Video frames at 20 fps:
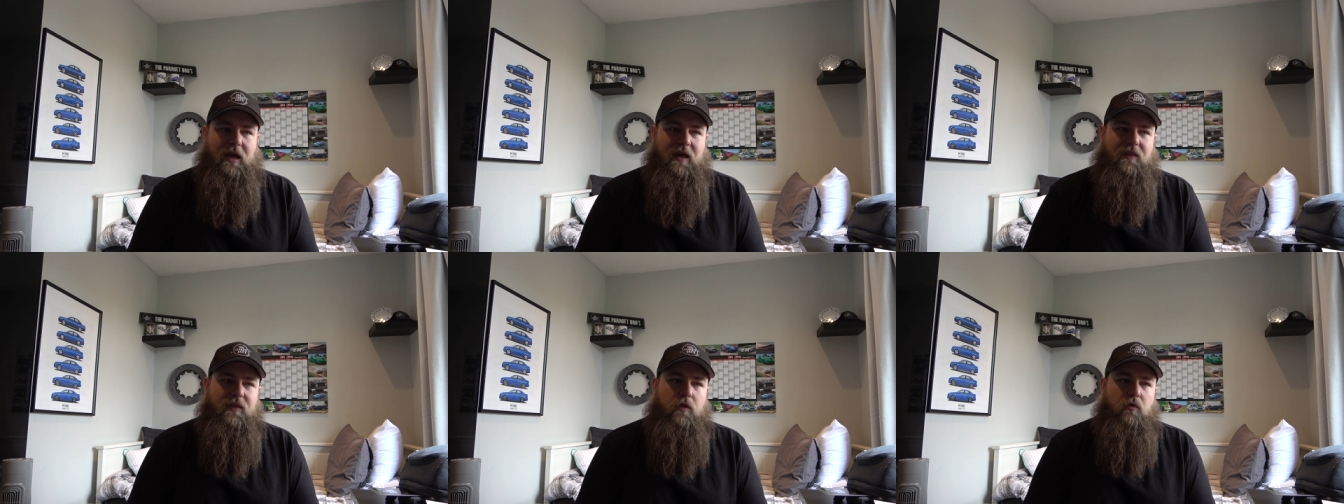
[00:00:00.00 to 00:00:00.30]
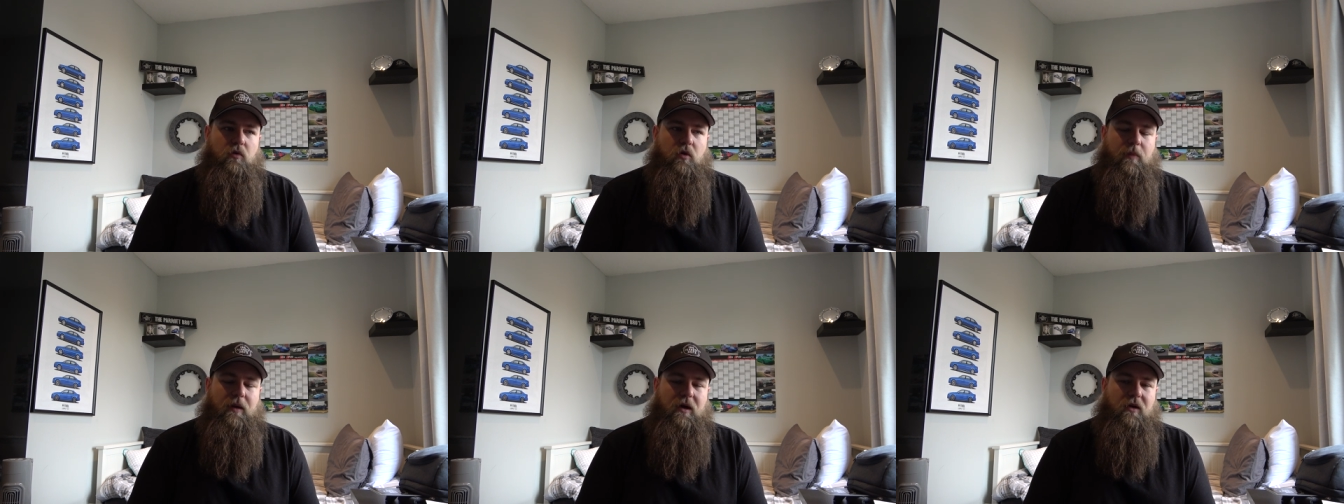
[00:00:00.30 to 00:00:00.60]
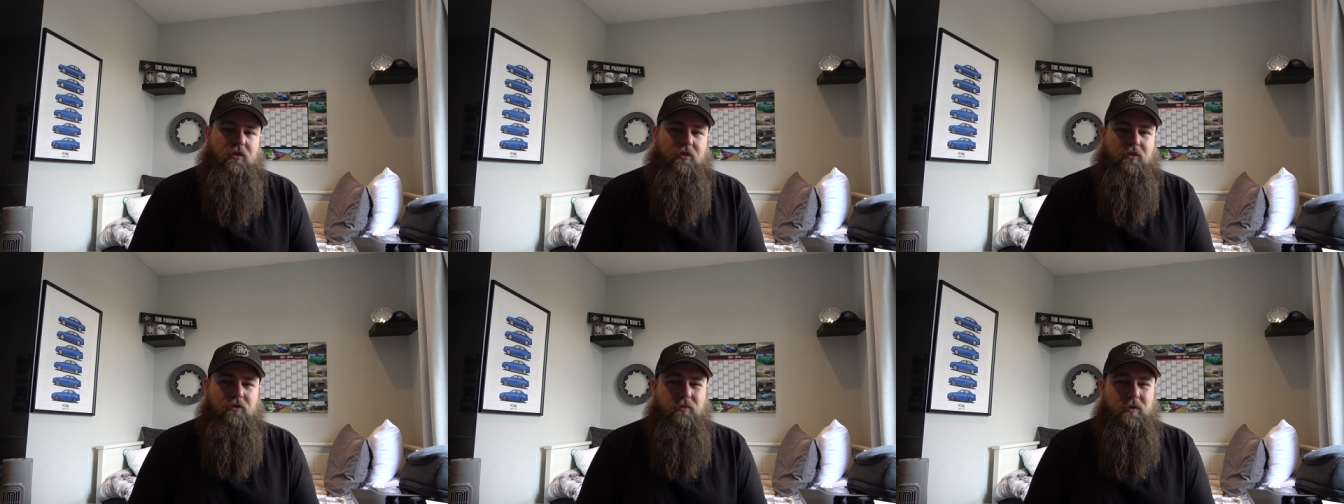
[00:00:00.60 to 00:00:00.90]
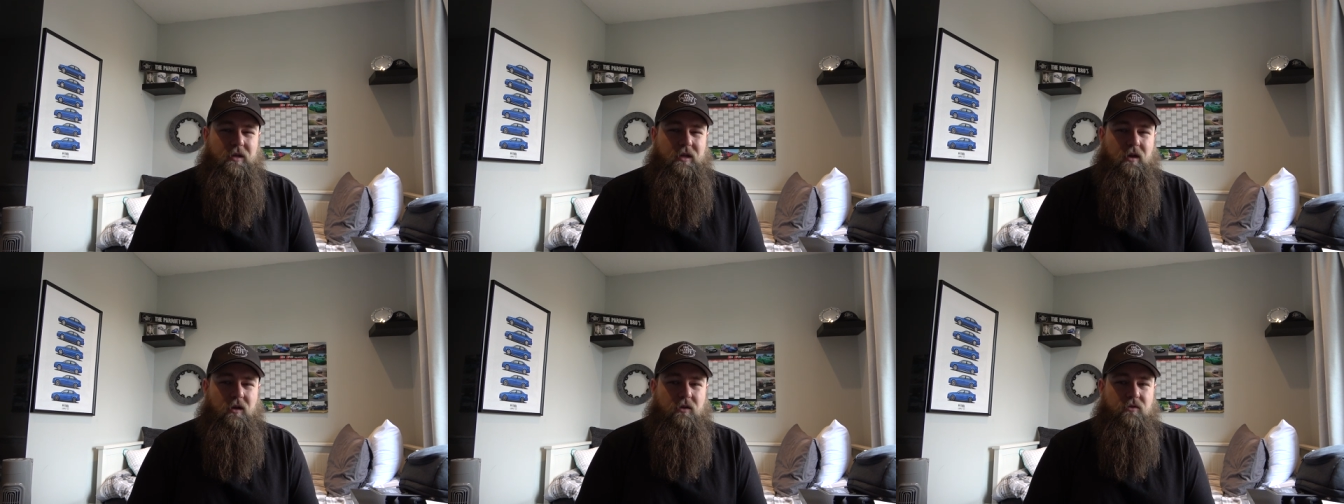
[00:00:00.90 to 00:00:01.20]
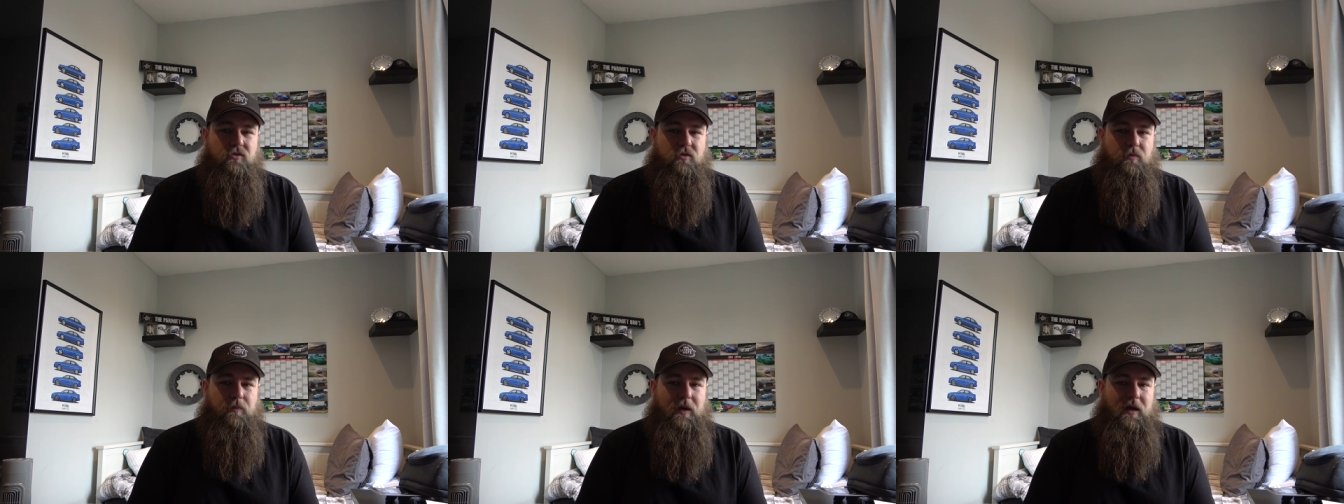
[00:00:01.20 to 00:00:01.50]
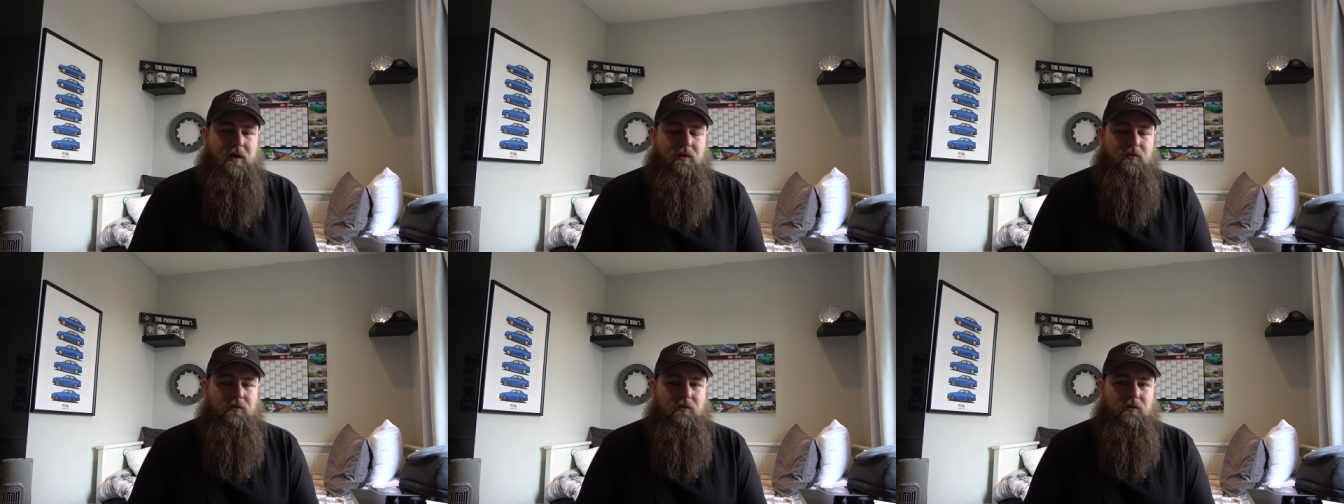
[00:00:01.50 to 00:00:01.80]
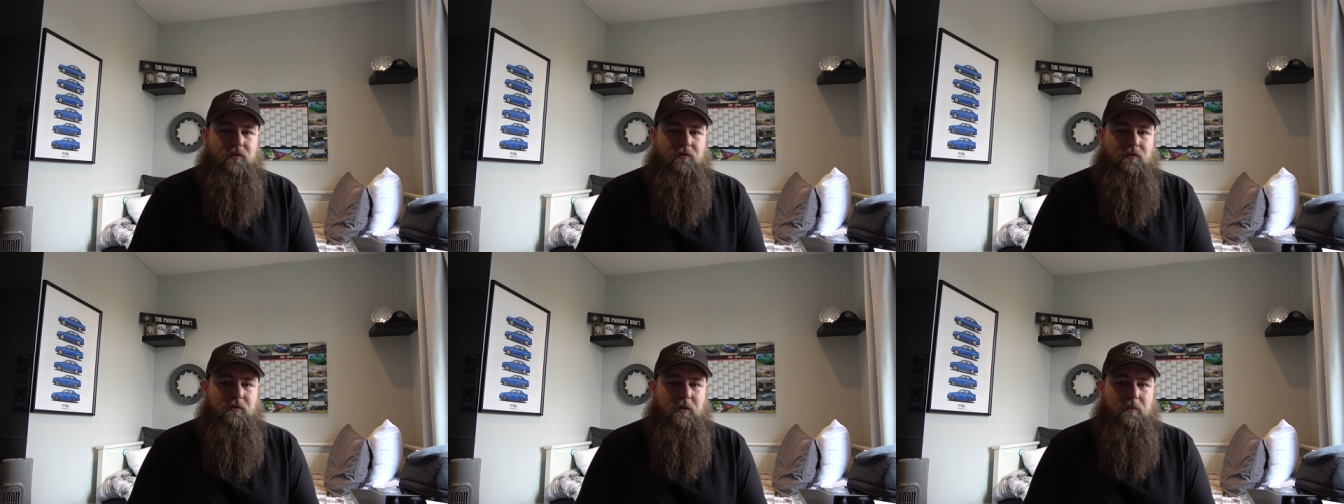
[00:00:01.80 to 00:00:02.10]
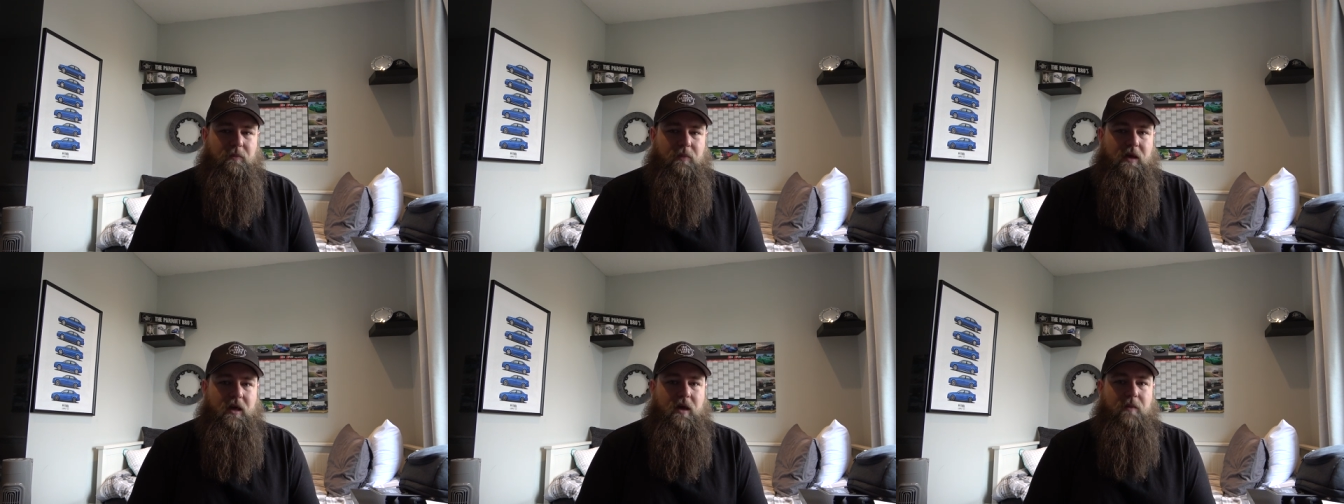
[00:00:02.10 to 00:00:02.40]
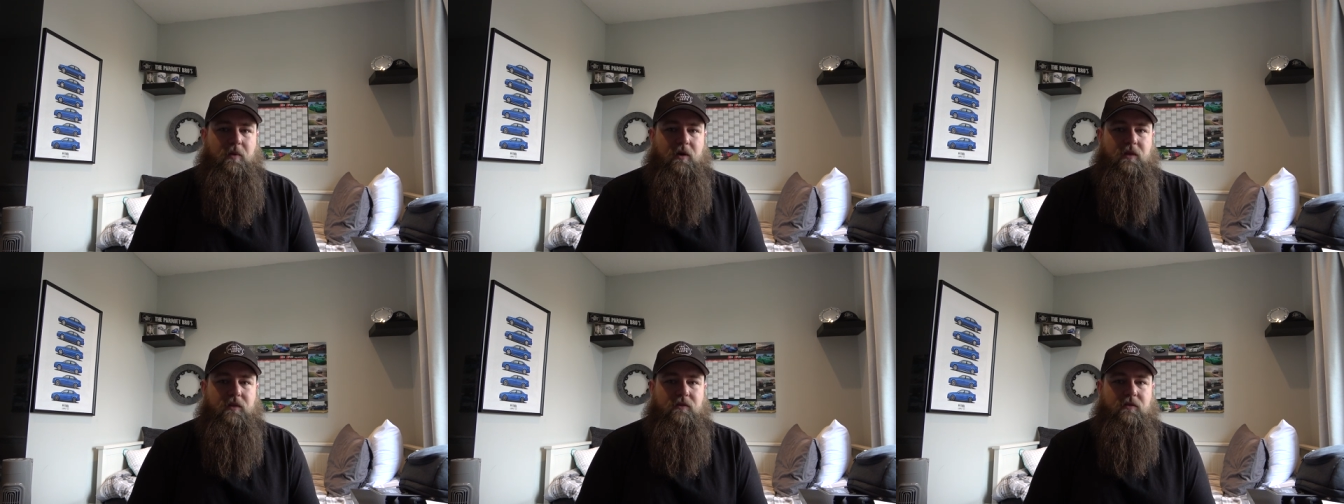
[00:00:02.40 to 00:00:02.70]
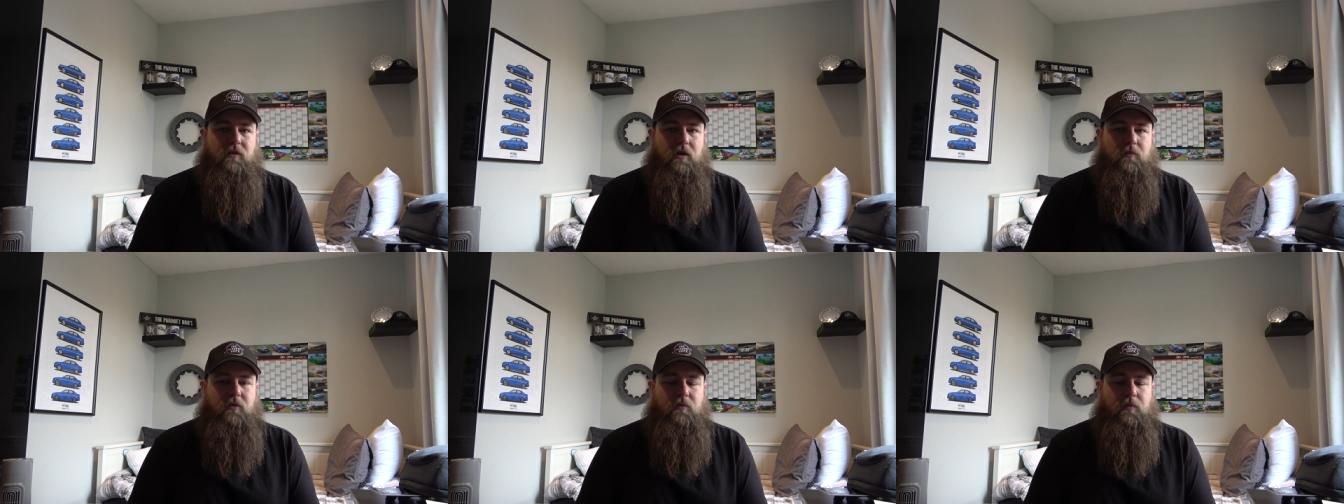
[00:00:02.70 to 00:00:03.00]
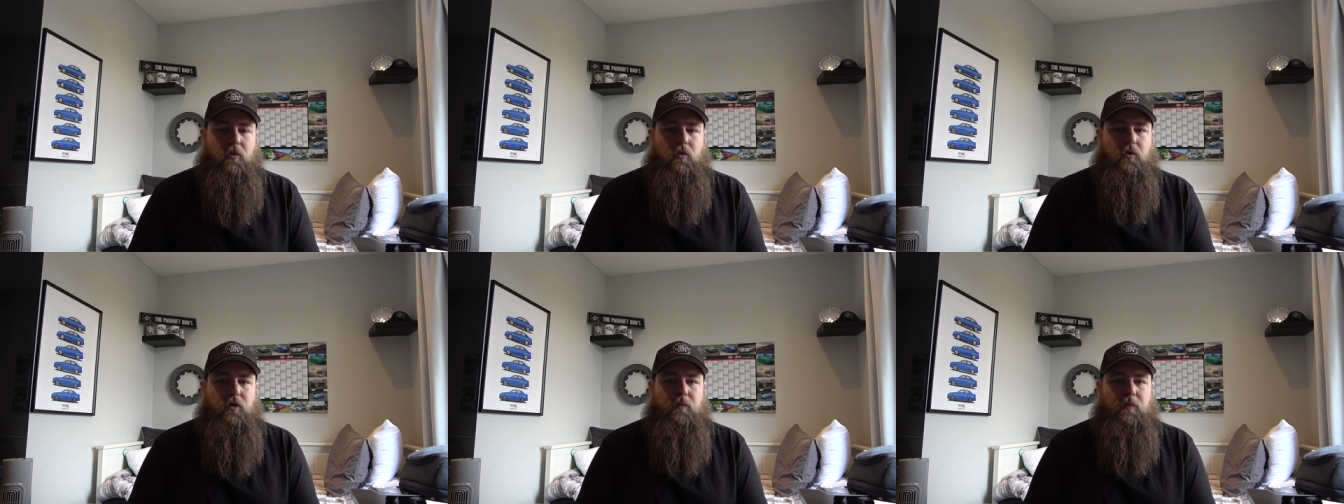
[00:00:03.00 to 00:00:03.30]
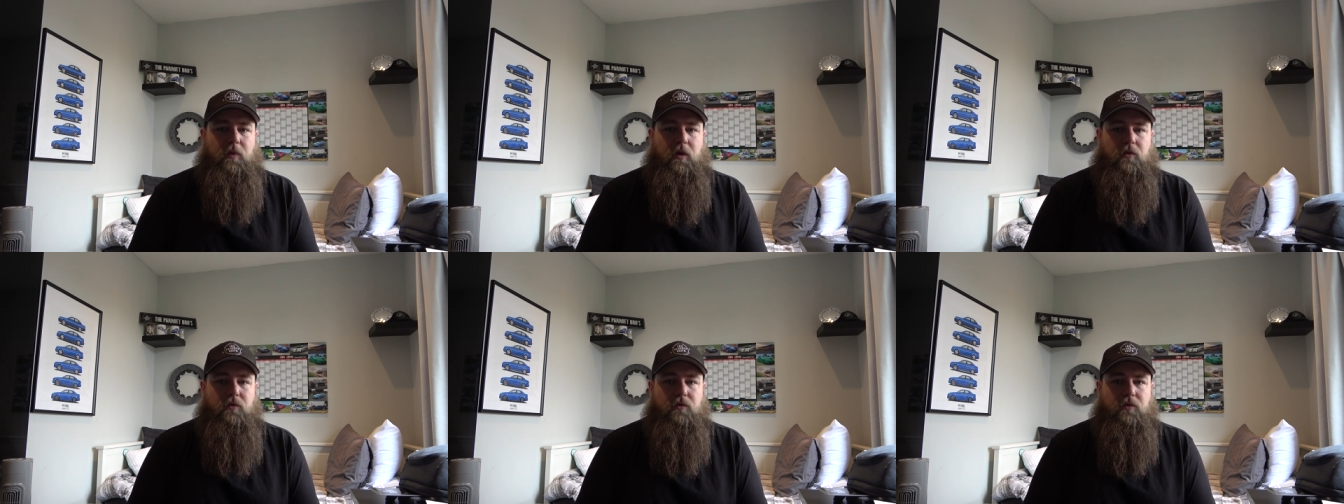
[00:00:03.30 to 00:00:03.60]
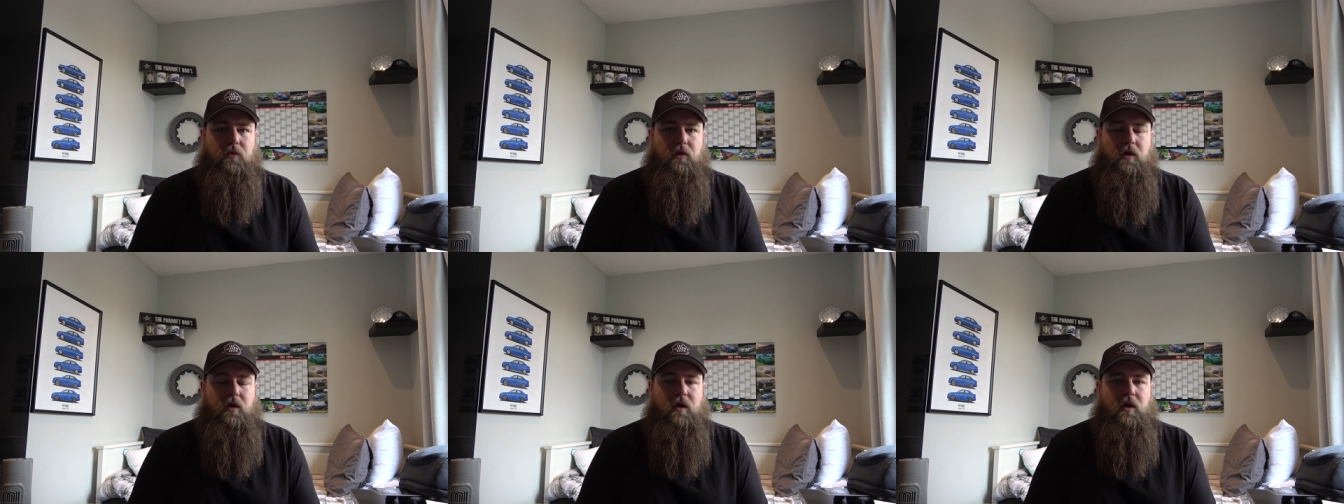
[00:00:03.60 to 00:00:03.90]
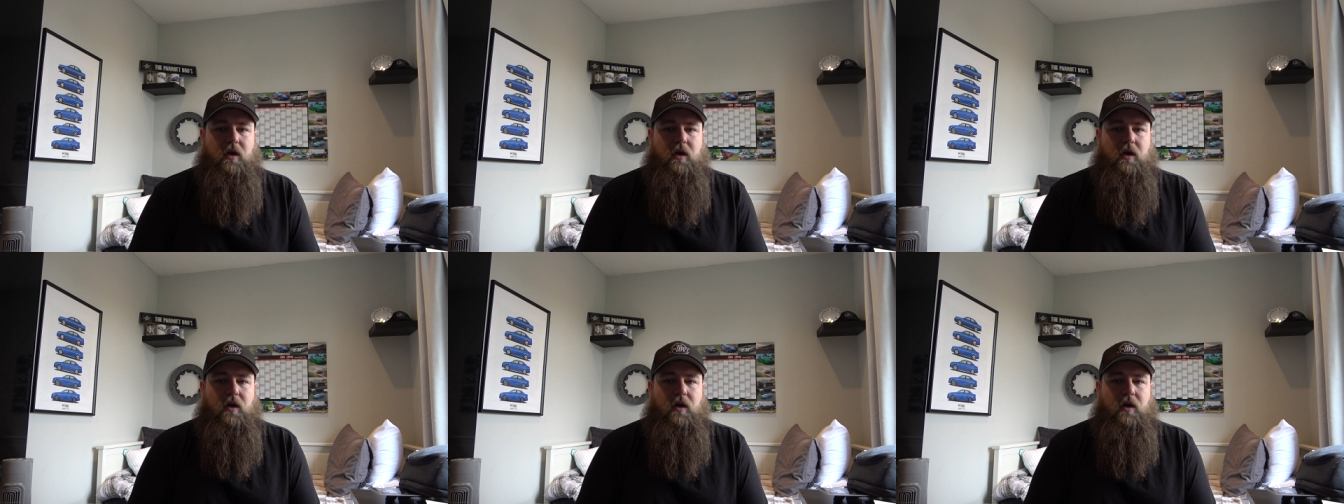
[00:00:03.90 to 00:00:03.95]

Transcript: and they were about £300 for the pair by the time you bought them both.